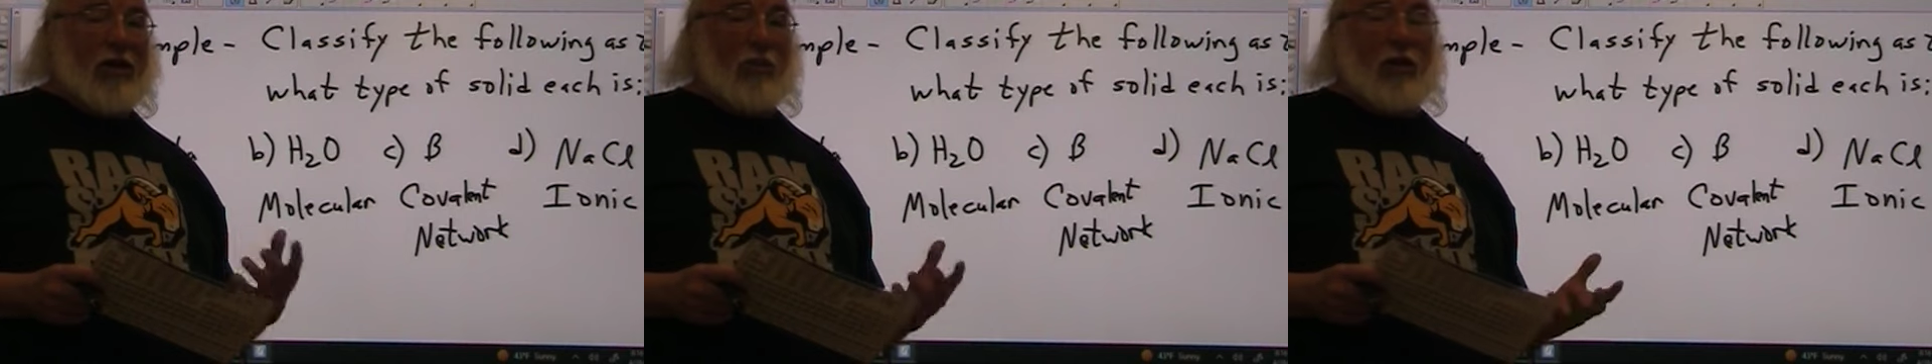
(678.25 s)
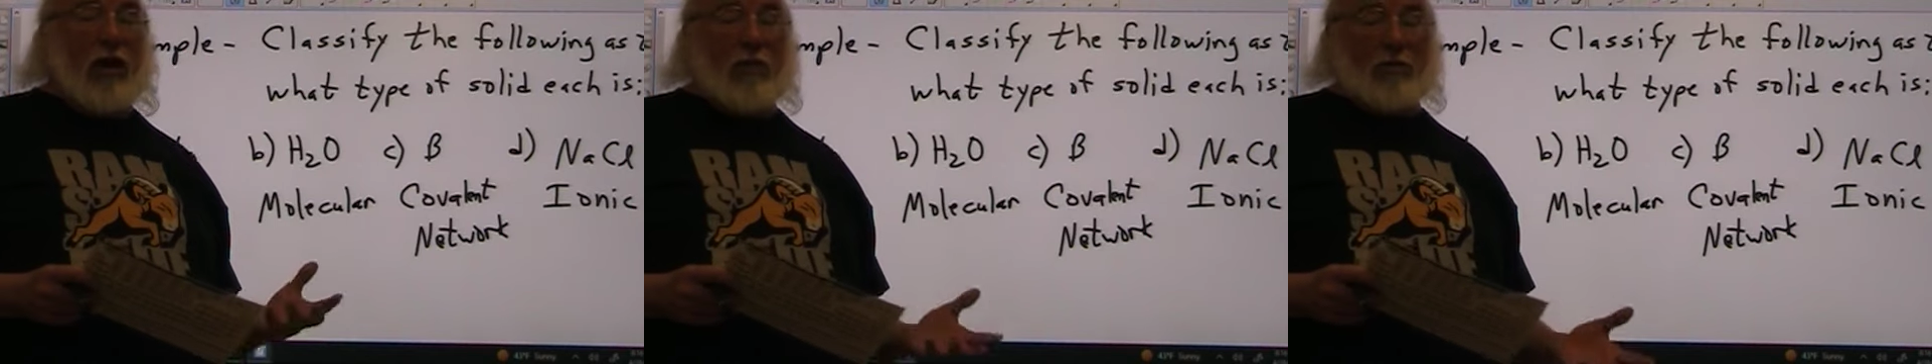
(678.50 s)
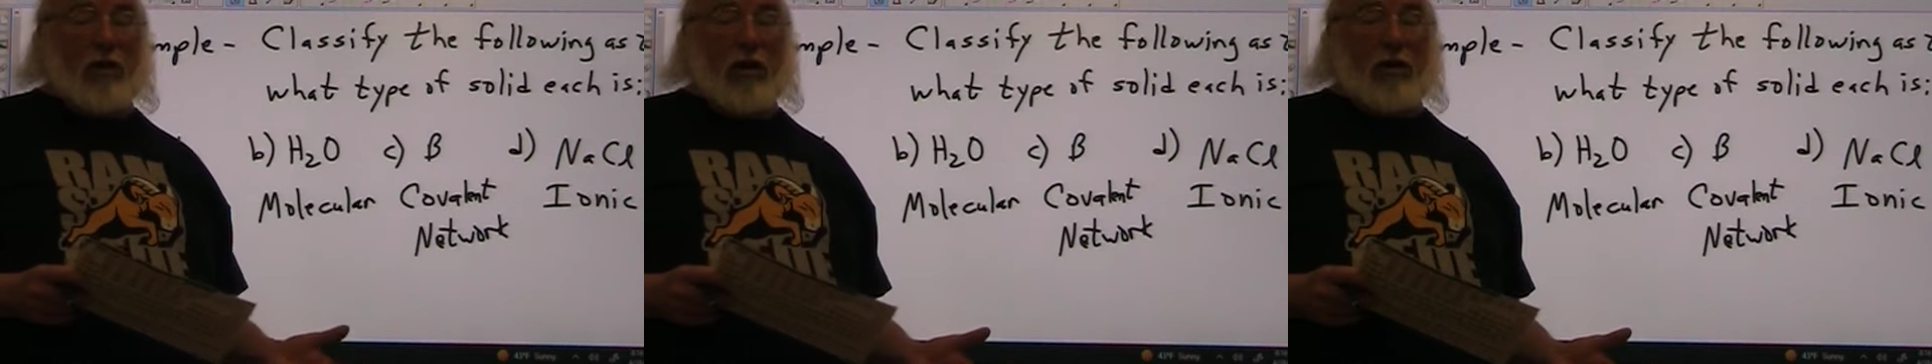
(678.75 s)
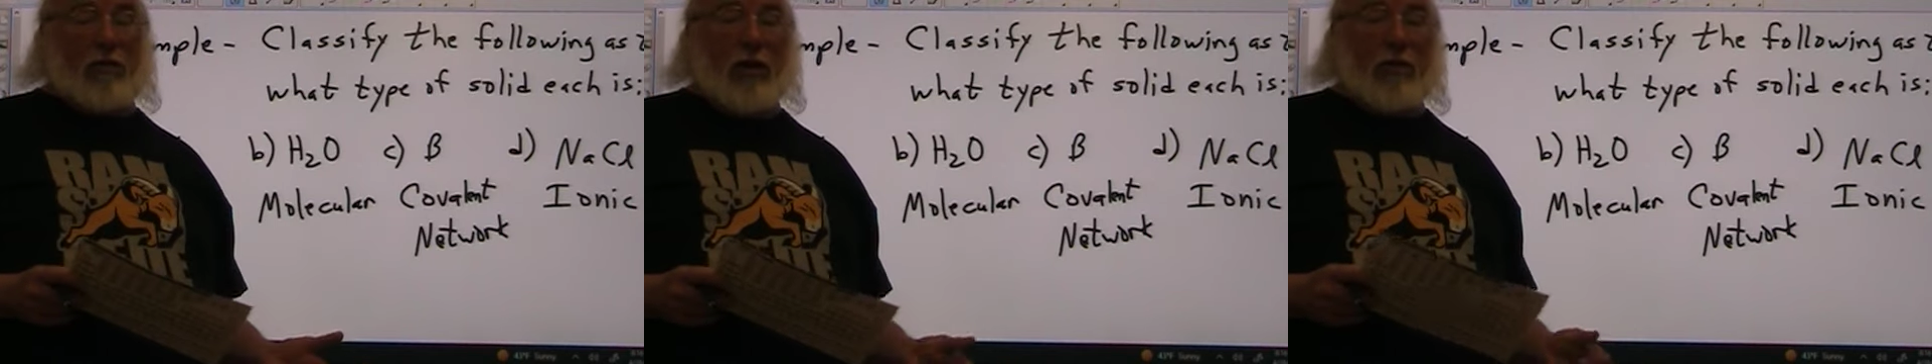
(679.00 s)
of what I'm talking
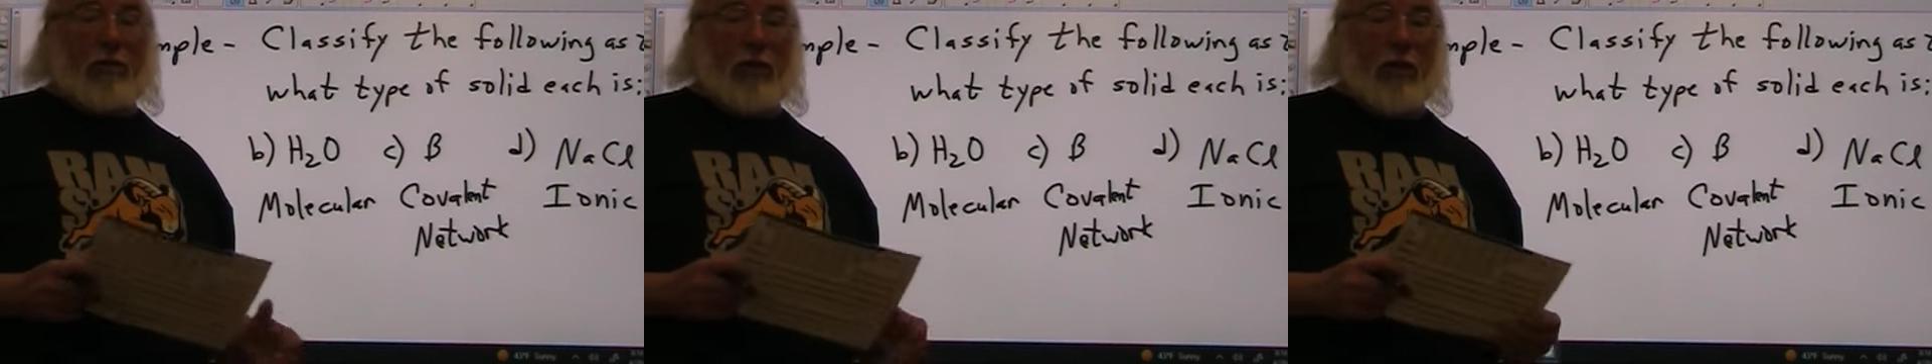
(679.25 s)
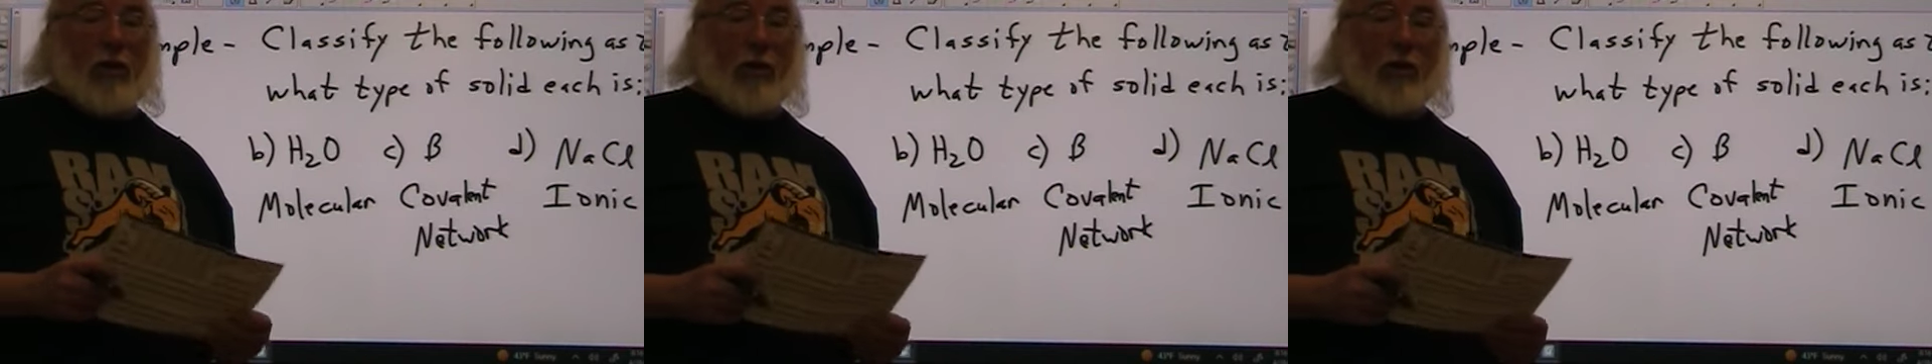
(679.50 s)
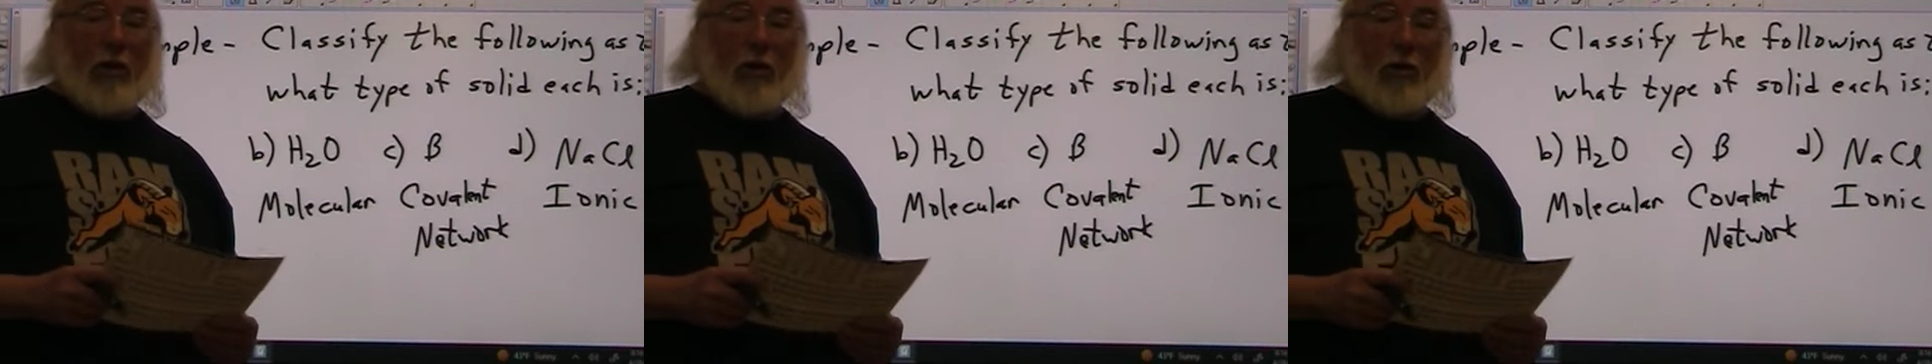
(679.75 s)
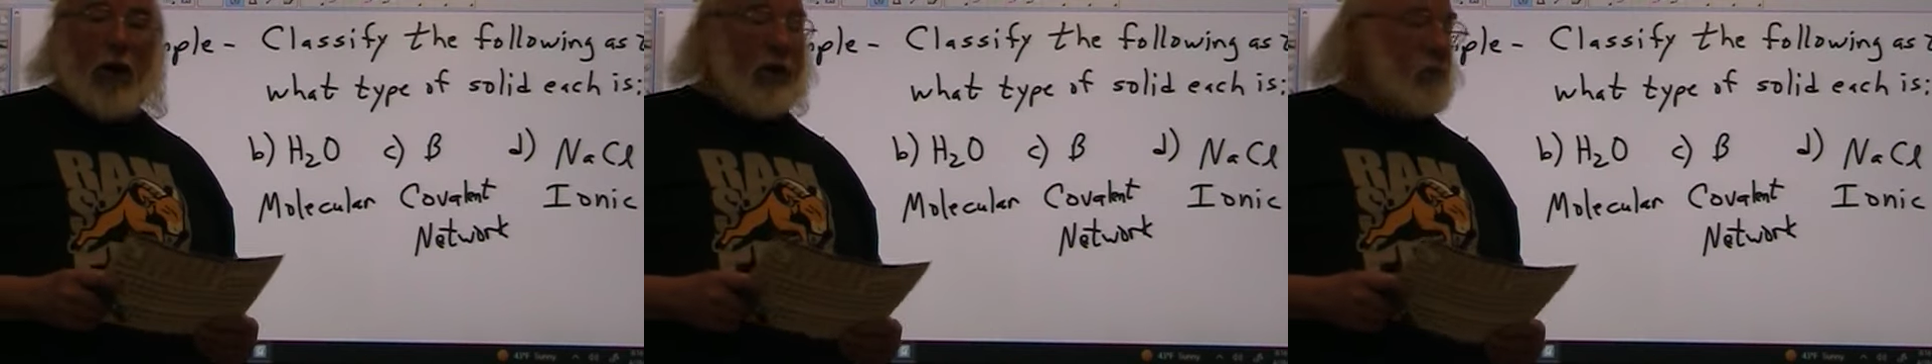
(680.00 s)
about. All
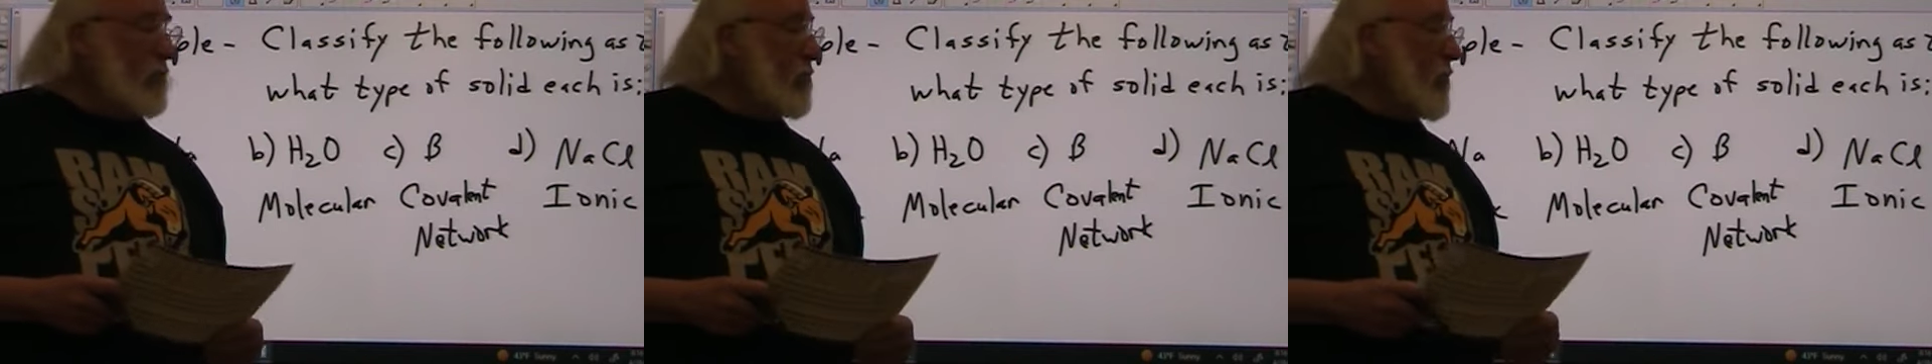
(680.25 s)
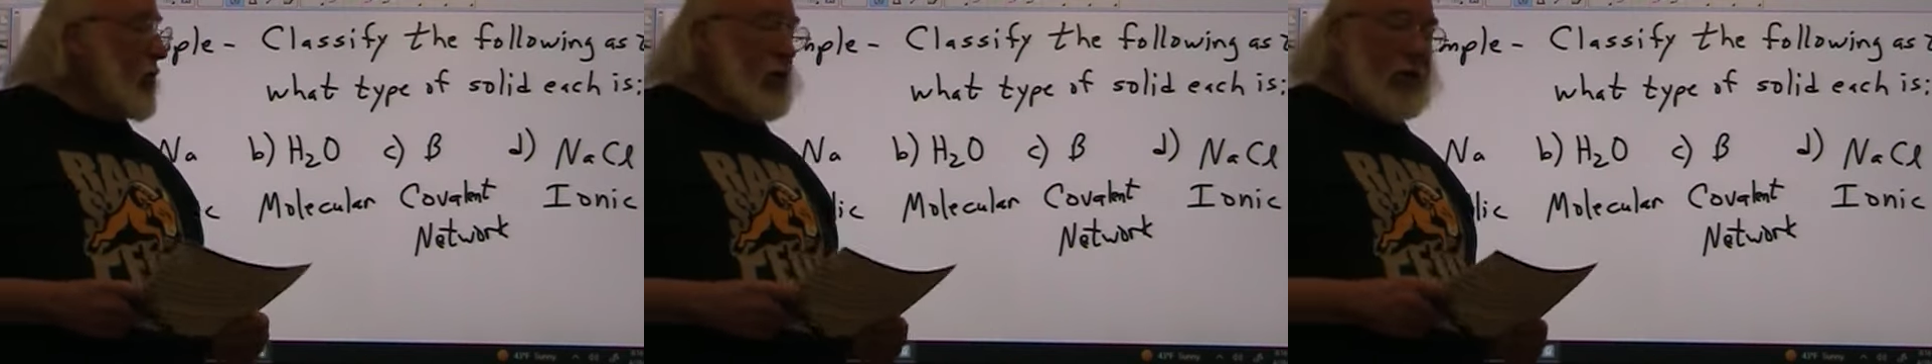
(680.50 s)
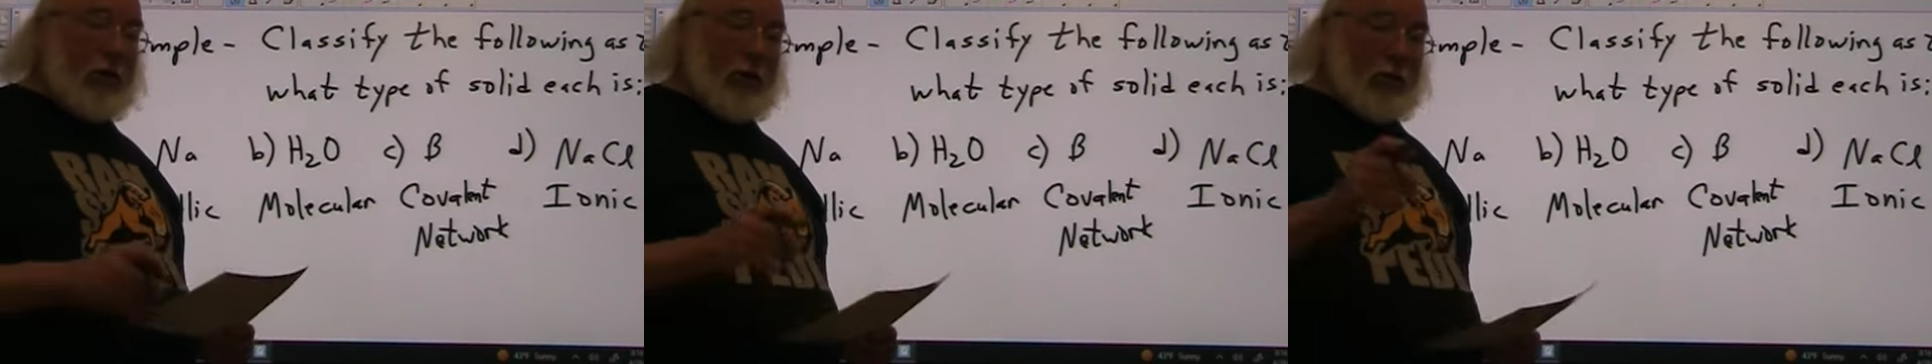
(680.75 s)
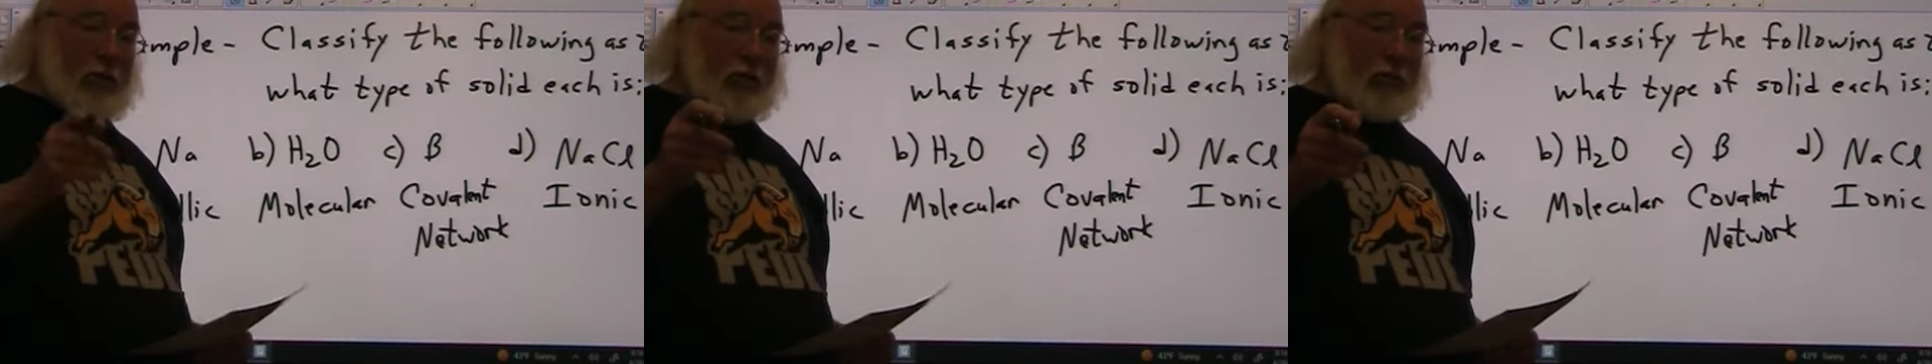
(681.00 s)
right? Do
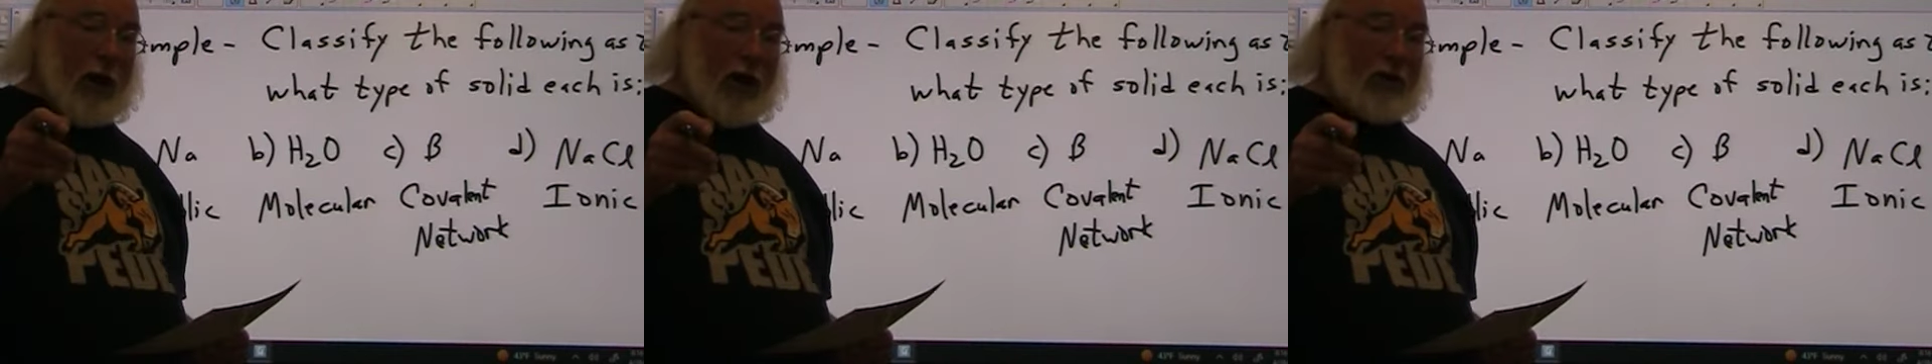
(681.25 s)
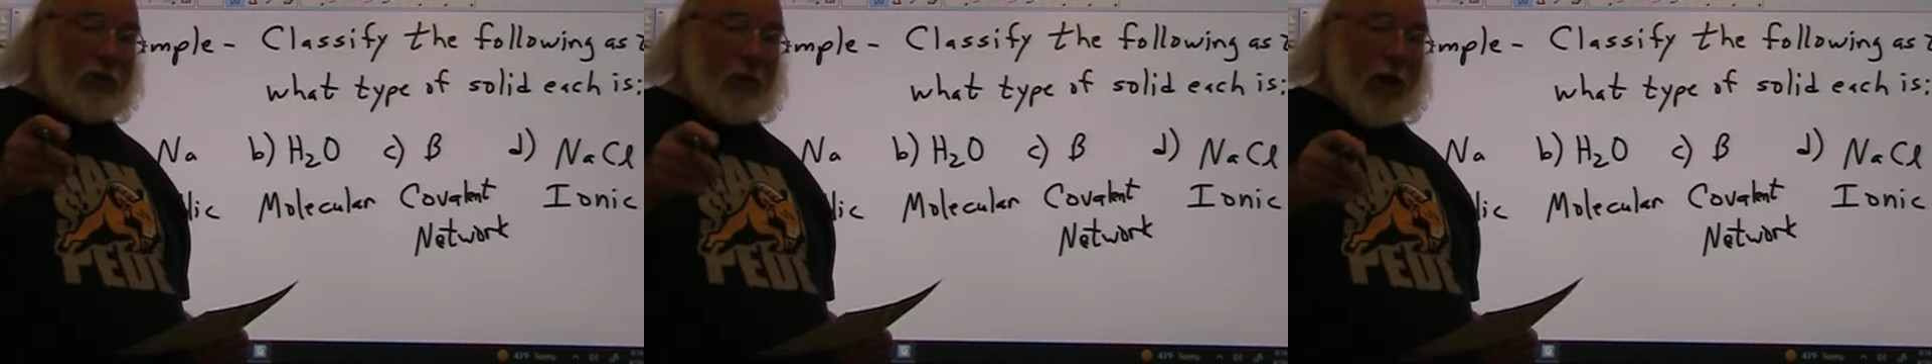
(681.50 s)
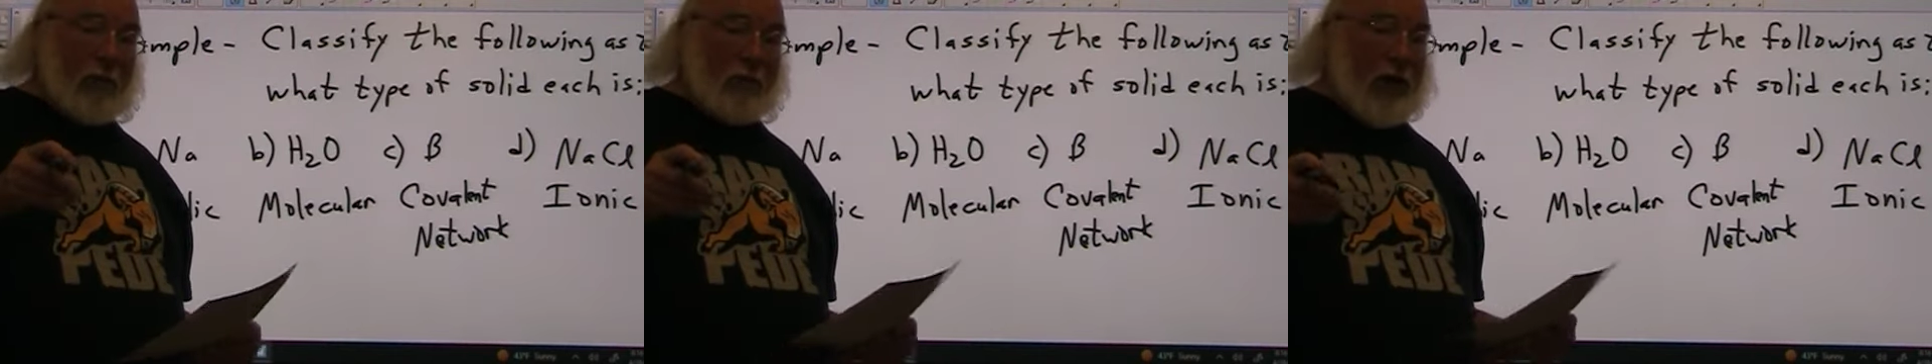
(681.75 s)
those practice problems